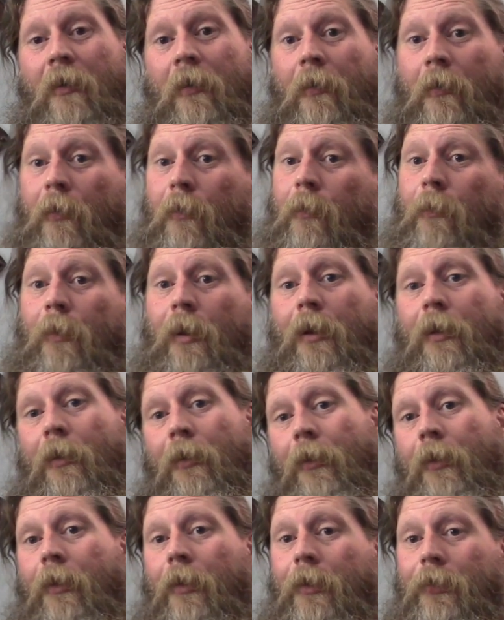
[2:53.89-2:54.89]
Oh,
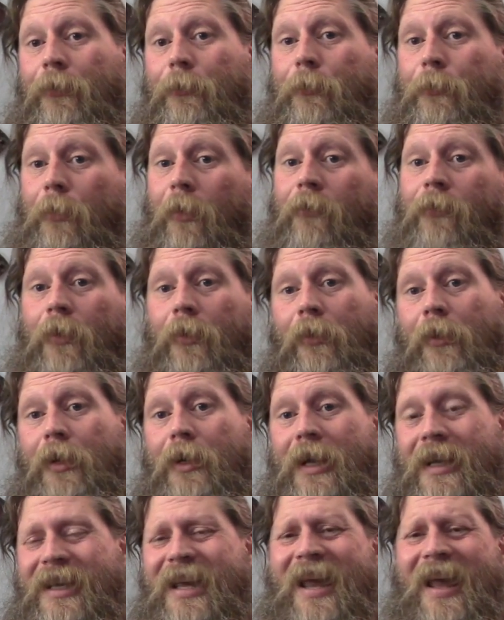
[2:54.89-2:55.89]
well, it's perfectly,
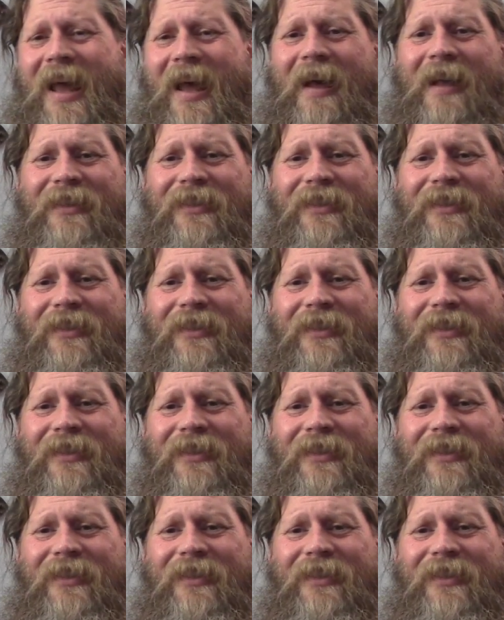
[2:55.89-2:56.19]
now, yeah,